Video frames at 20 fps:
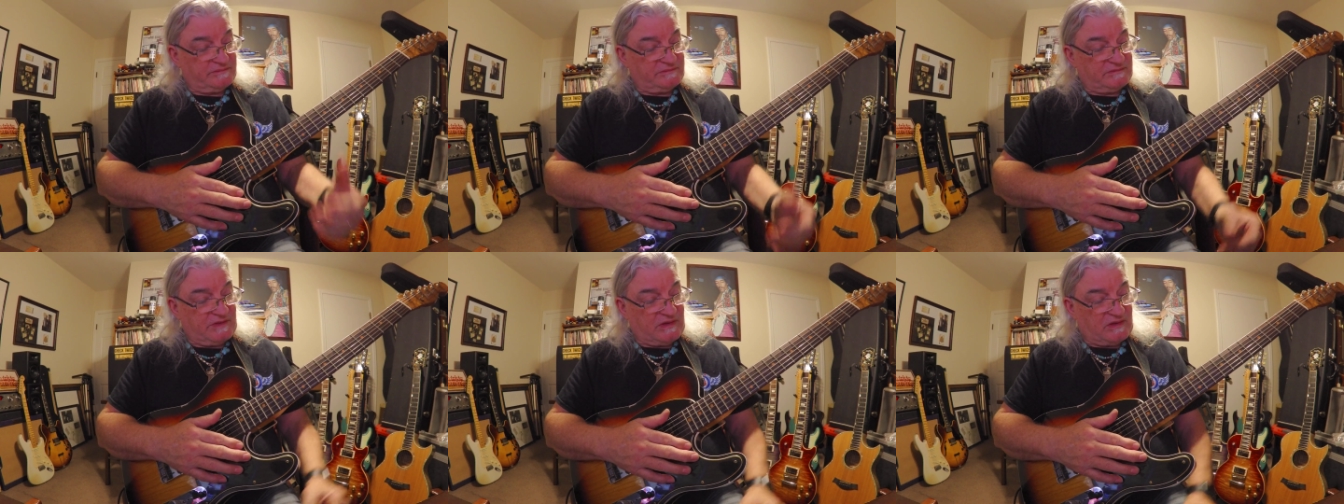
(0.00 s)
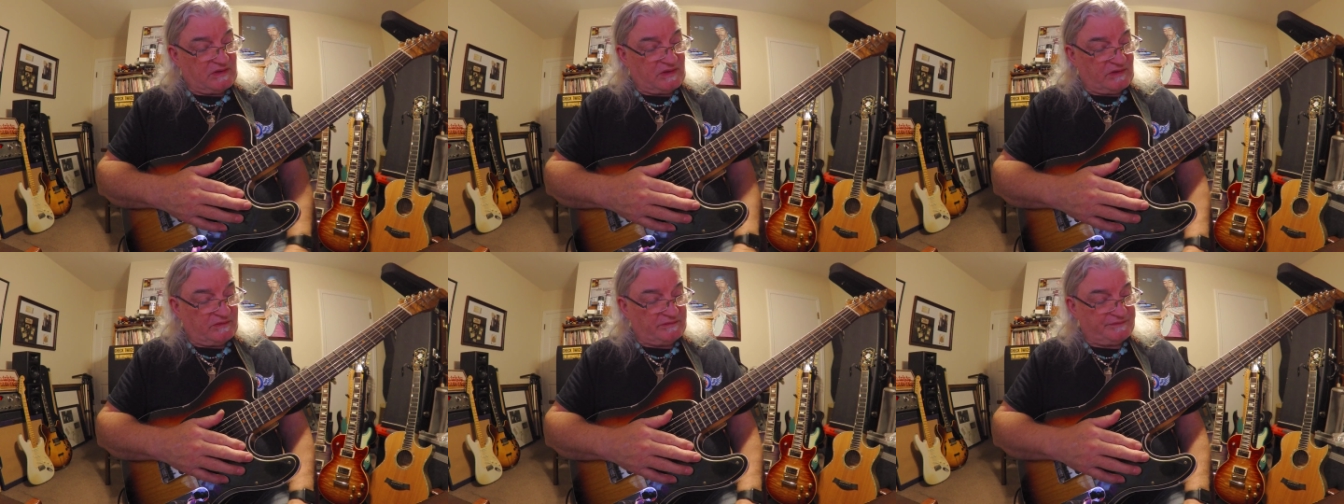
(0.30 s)
you
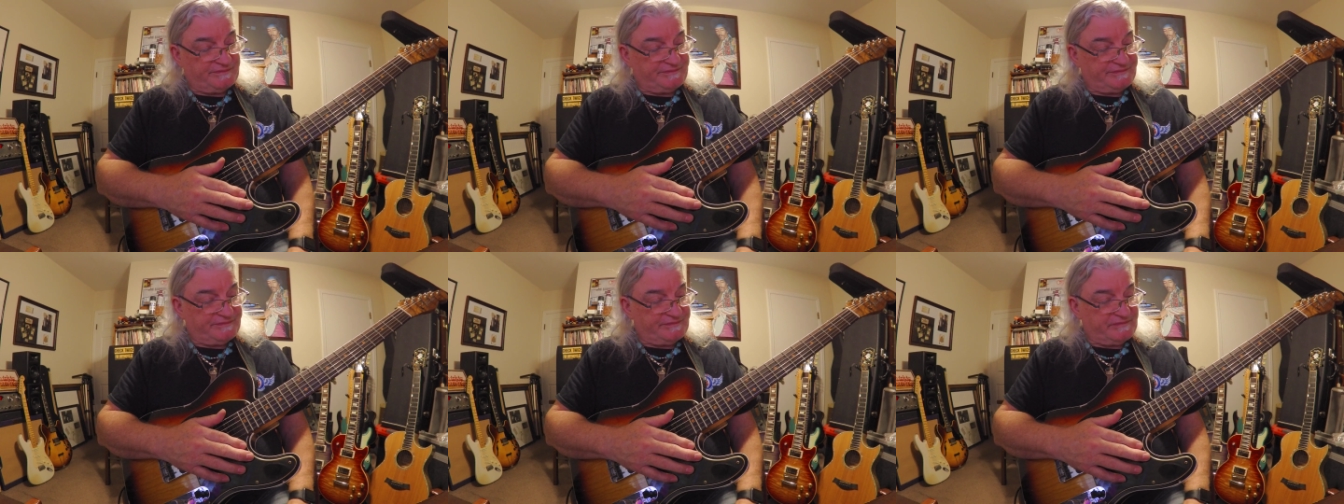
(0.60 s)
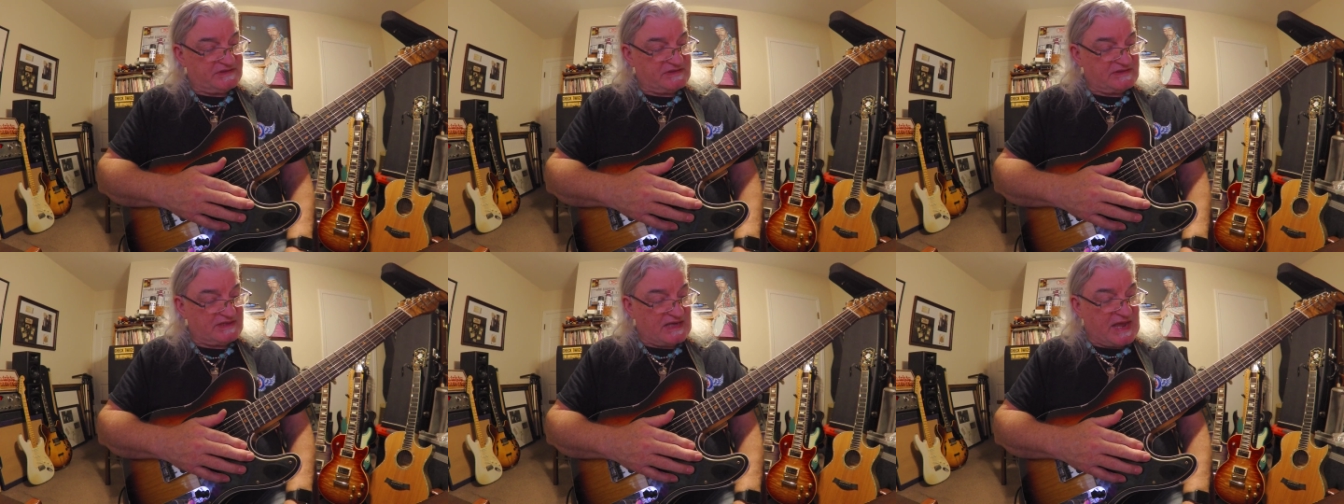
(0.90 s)
know
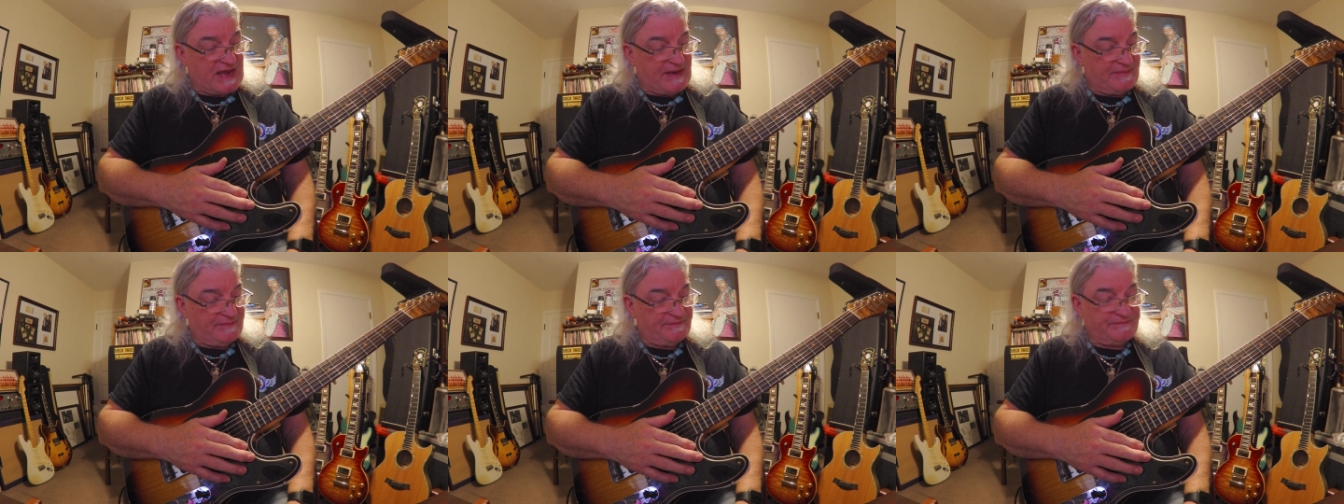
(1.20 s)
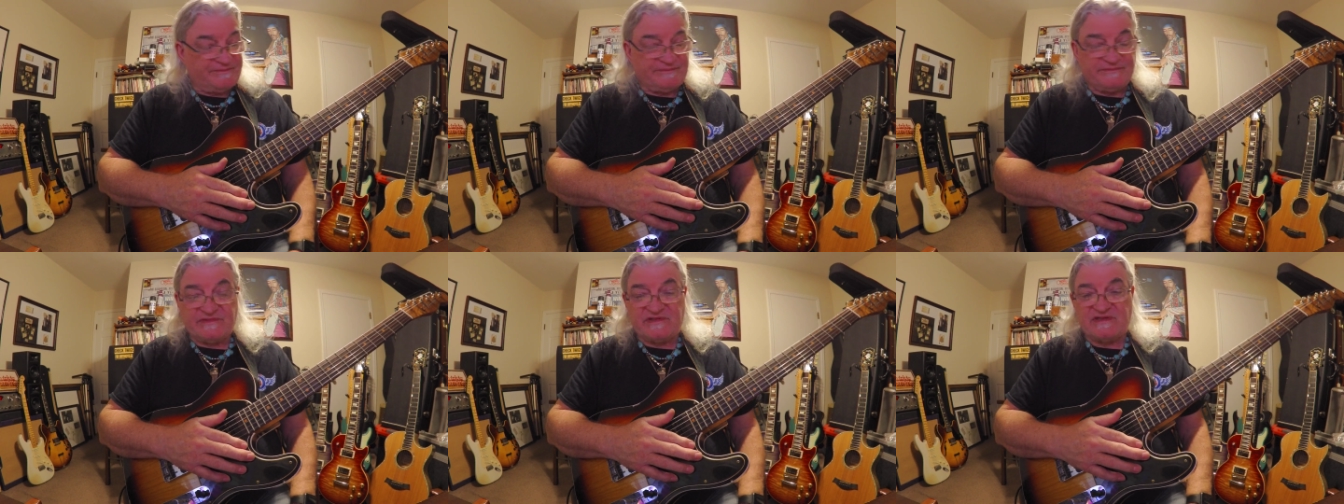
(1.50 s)
slab
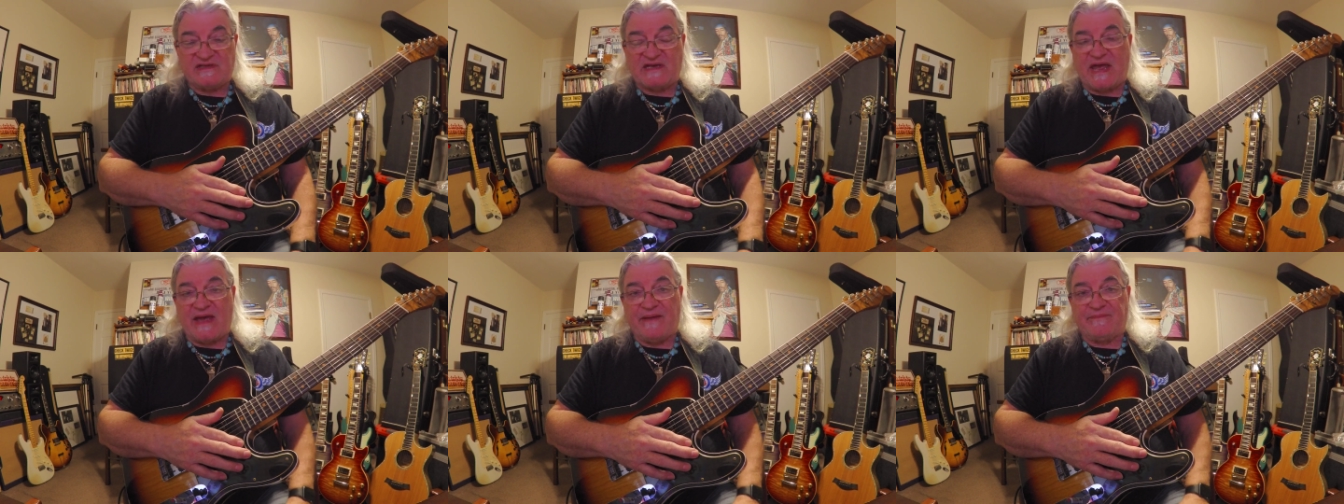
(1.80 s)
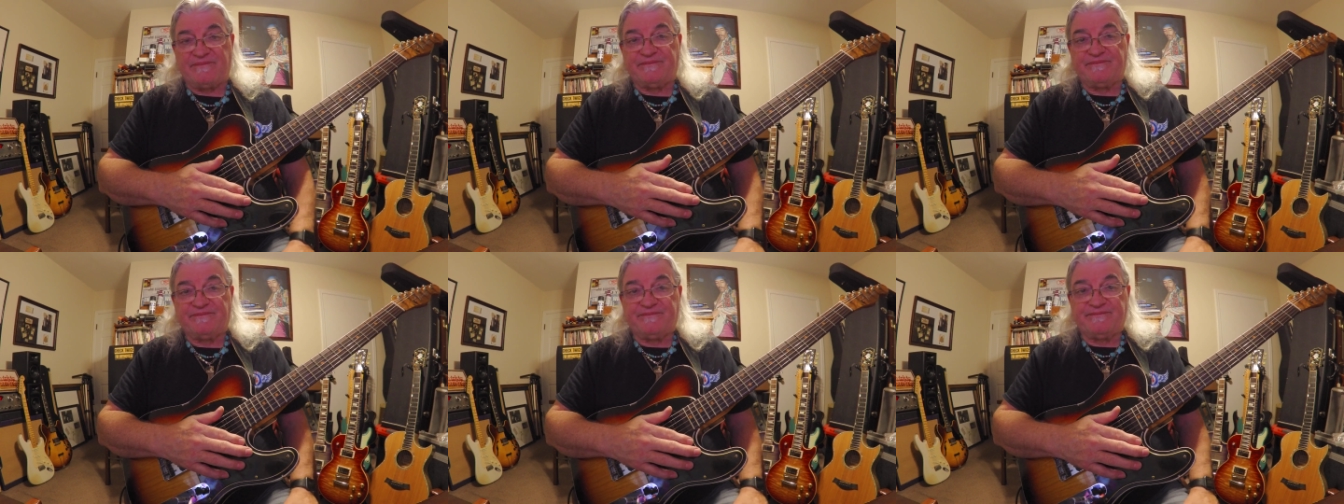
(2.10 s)

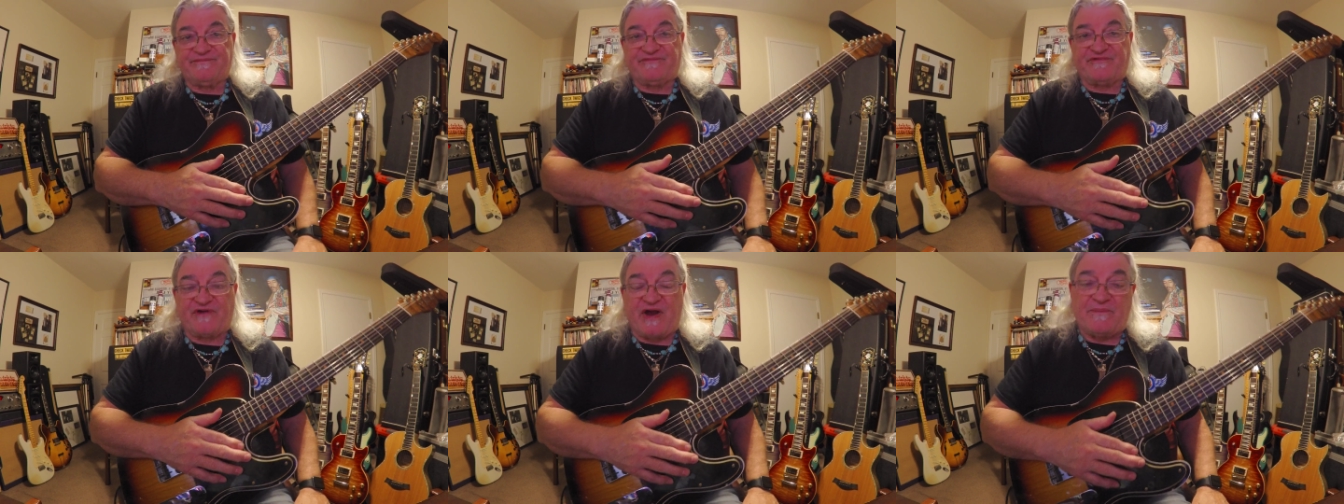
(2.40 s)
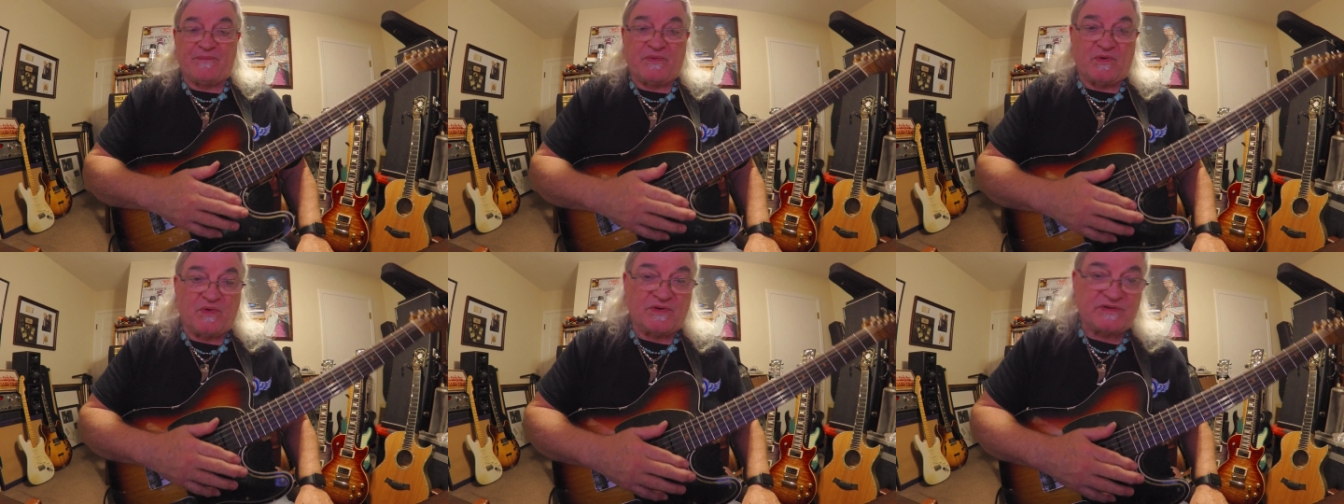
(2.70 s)

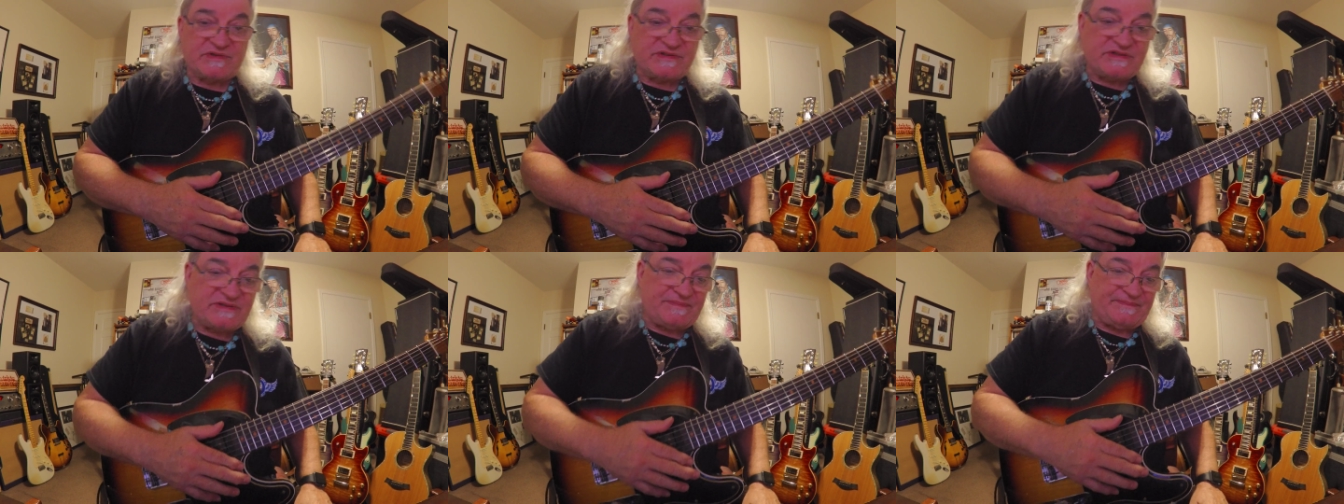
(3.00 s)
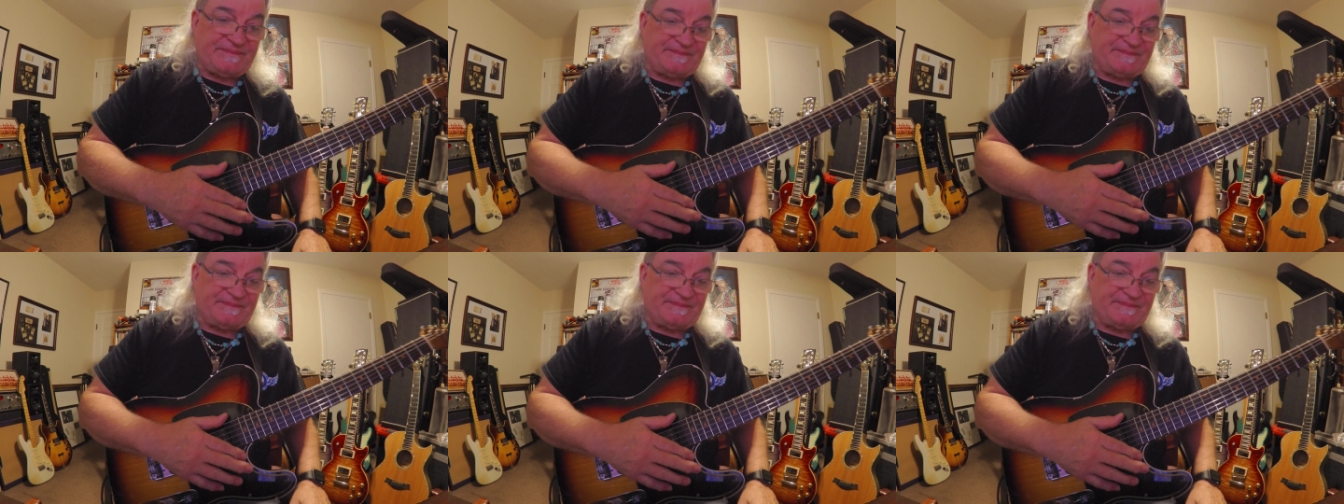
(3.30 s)
fretboards,